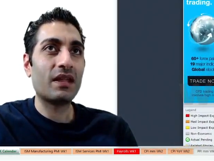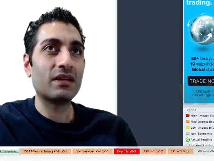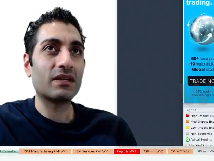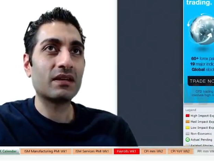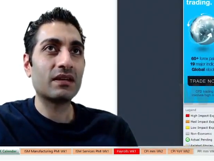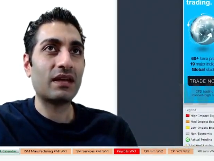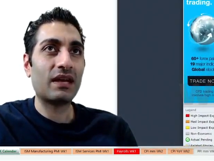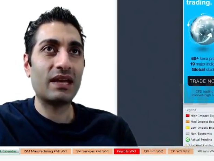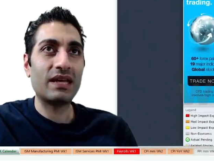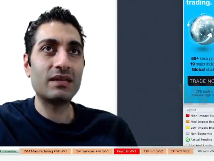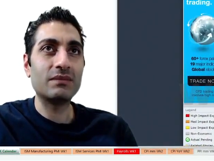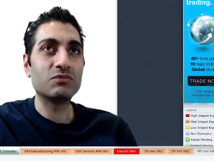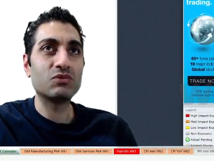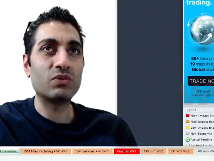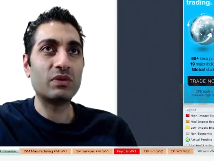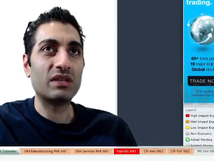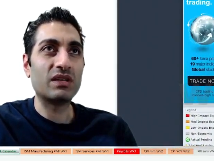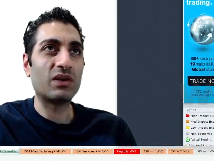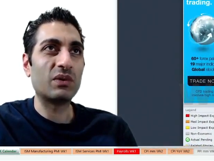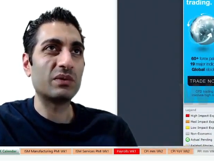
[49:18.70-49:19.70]
Claims we
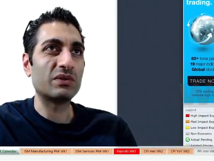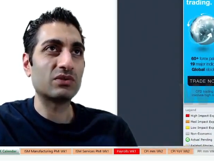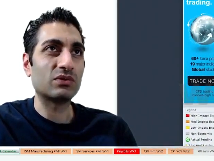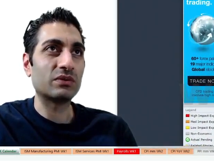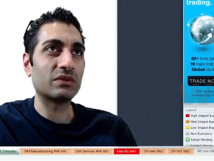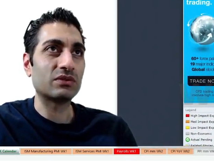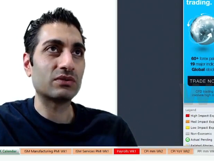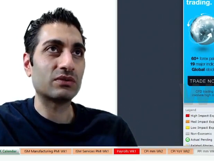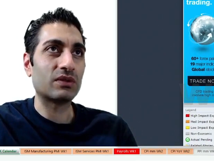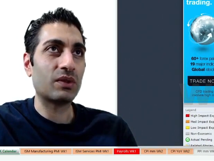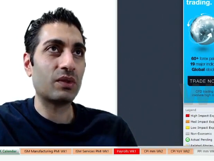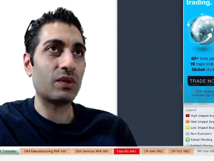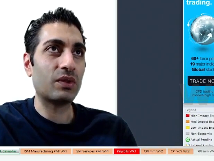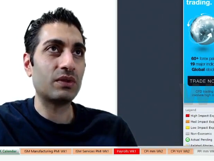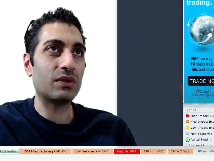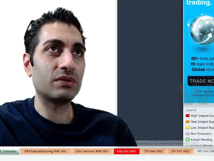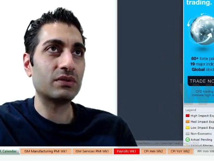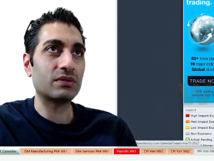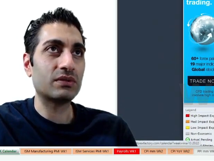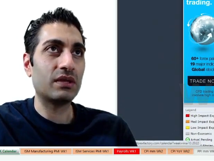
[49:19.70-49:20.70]
know is always on a
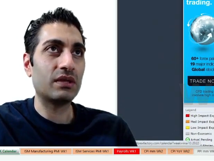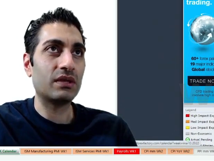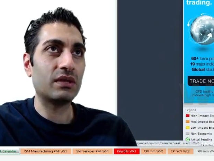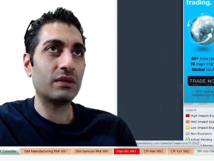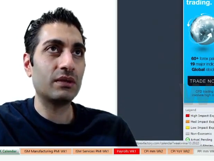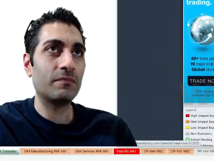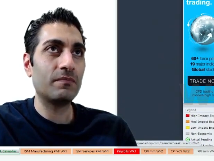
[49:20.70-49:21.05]
Thursday.